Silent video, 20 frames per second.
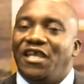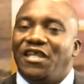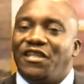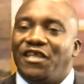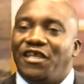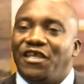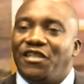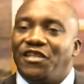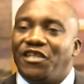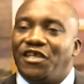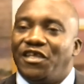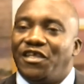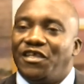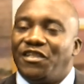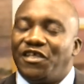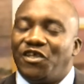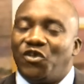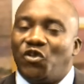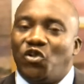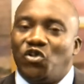
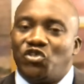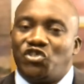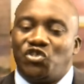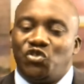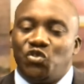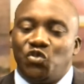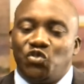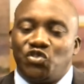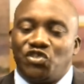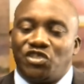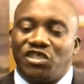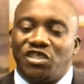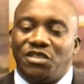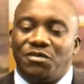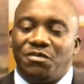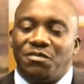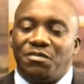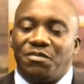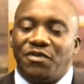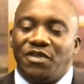the coach used
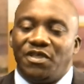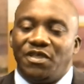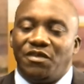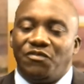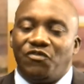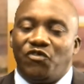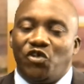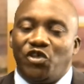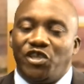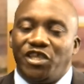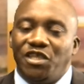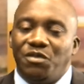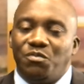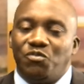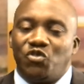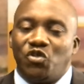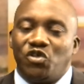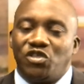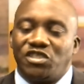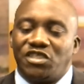for
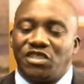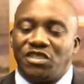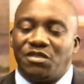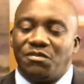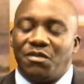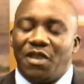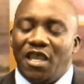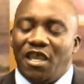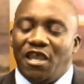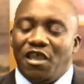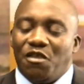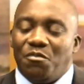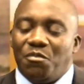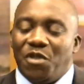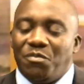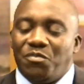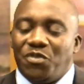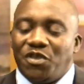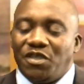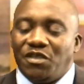him not to
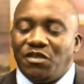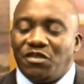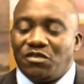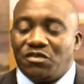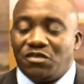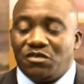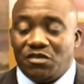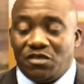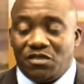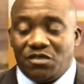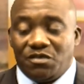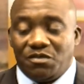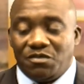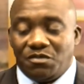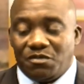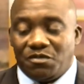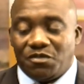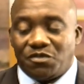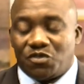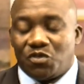maybe
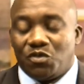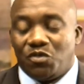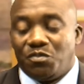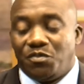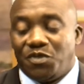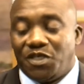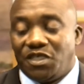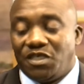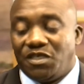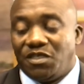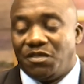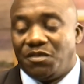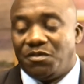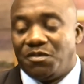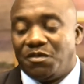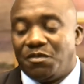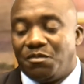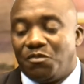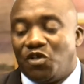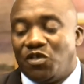to
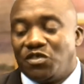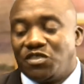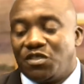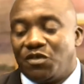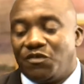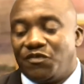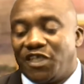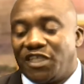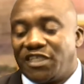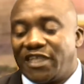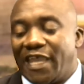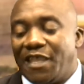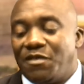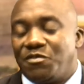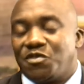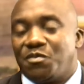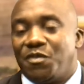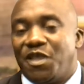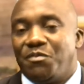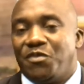be most of the
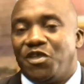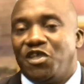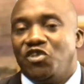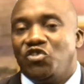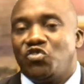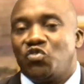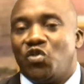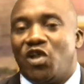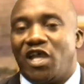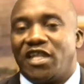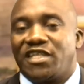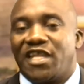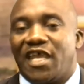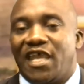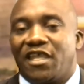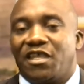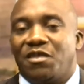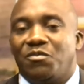times maybe into attack,